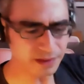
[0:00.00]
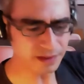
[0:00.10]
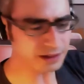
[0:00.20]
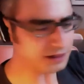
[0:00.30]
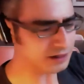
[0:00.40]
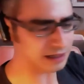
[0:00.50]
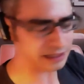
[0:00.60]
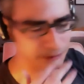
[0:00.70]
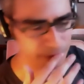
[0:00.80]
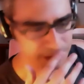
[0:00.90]

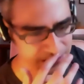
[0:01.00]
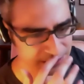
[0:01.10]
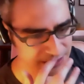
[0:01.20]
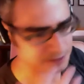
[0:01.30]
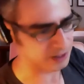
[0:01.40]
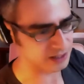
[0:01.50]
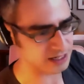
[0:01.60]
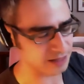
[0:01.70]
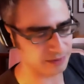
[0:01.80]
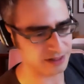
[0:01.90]
like one small
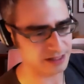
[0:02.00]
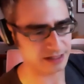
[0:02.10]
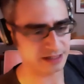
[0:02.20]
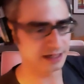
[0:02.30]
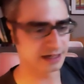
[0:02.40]
example is